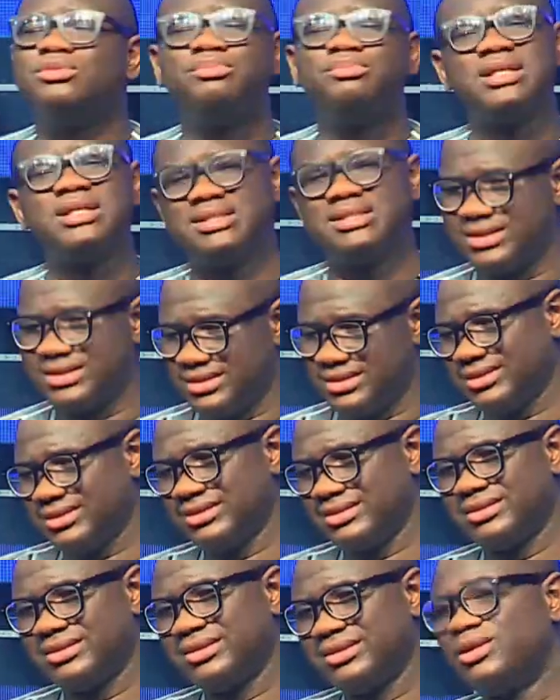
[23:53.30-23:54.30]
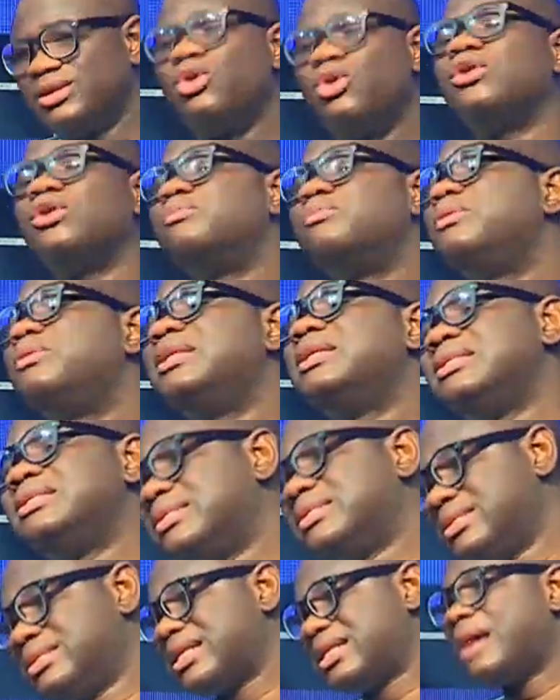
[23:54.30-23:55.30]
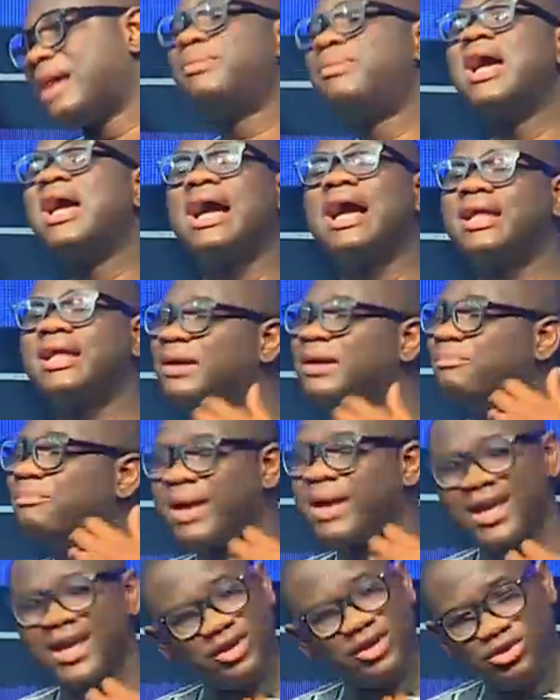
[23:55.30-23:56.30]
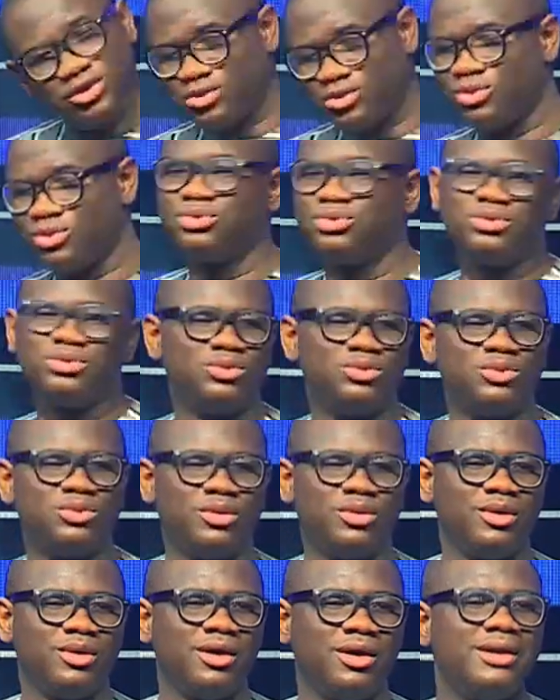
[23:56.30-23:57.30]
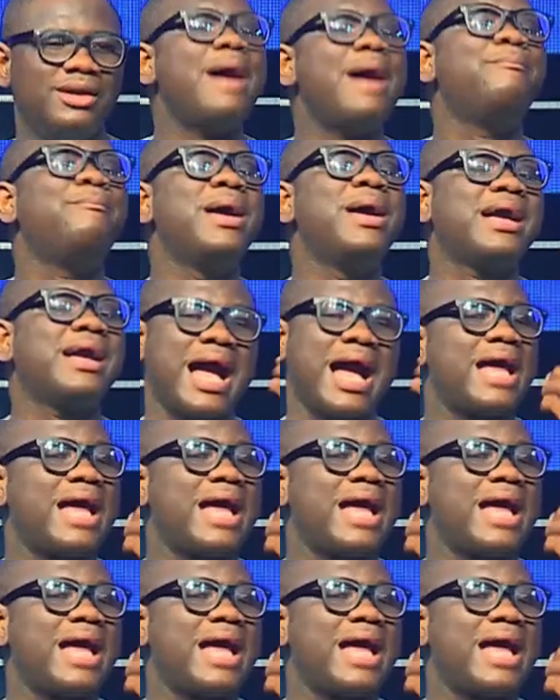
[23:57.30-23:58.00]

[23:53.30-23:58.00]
please. God, please. Now beg I they beg you. Now beg I,